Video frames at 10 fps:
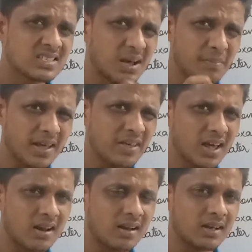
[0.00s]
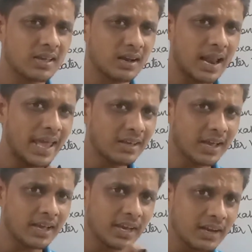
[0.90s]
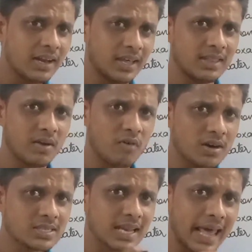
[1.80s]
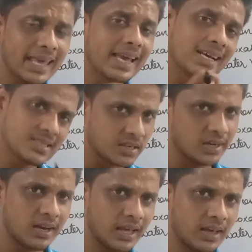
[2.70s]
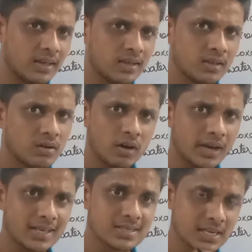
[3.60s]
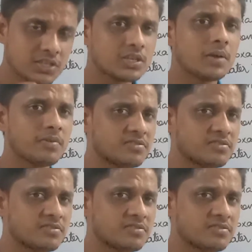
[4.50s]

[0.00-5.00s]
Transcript: some other like a kidney, they works like as kidney. Okay, such type of